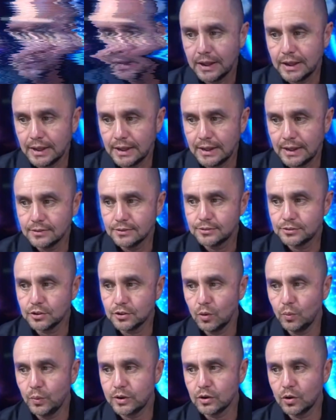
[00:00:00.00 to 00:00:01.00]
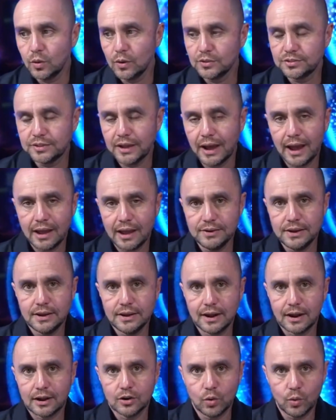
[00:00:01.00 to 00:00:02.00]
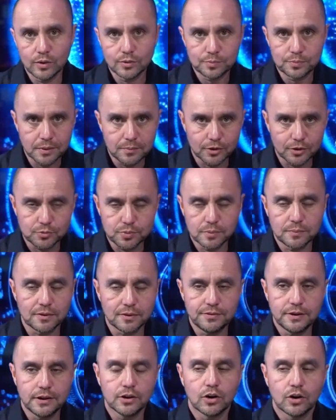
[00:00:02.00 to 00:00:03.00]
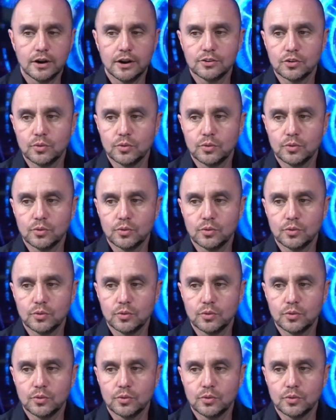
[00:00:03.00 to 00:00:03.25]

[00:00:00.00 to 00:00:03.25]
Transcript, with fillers: And so we could always dive in. I could always pretty much put my finger on it.